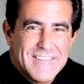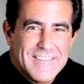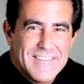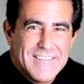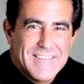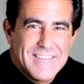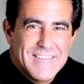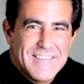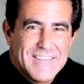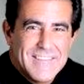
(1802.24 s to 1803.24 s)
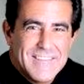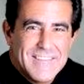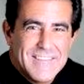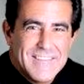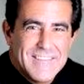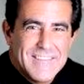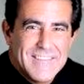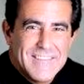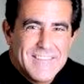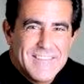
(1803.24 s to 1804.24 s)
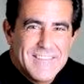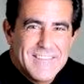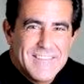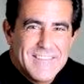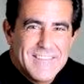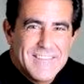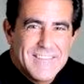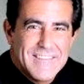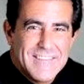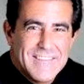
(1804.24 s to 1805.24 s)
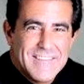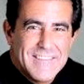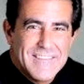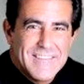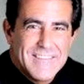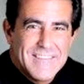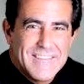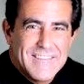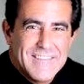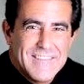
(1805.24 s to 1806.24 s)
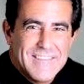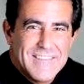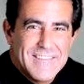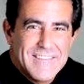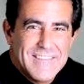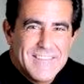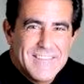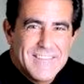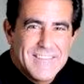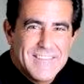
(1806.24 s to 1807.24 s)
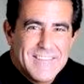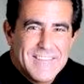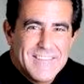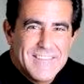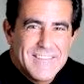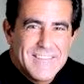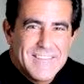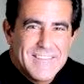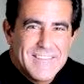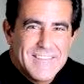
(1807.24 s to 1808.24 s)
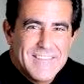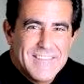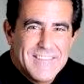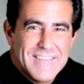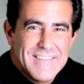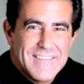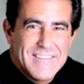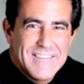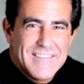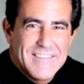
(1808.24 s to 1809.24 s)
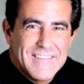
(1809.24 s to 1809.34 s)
No words are spoken by the person on screen.